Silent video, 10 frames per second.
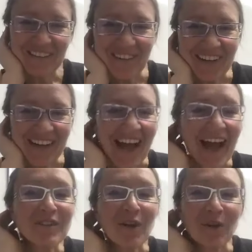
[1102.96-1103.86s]
Oh my God.
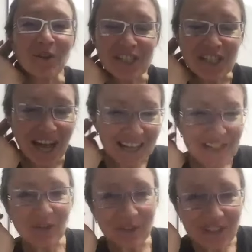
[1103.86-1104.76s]
After all the shots
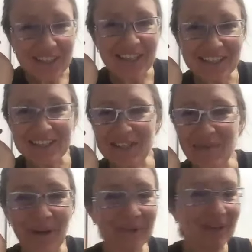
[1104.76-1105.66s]
and all the needles, you
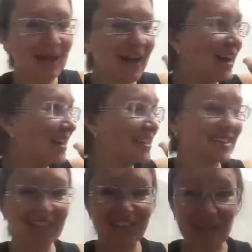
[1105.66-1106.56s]
probably like, gosh,
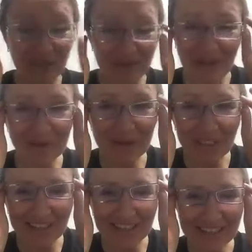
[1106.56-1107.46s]
like, you know, I would do
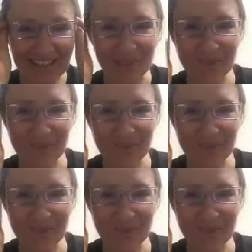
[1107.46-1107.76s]
it any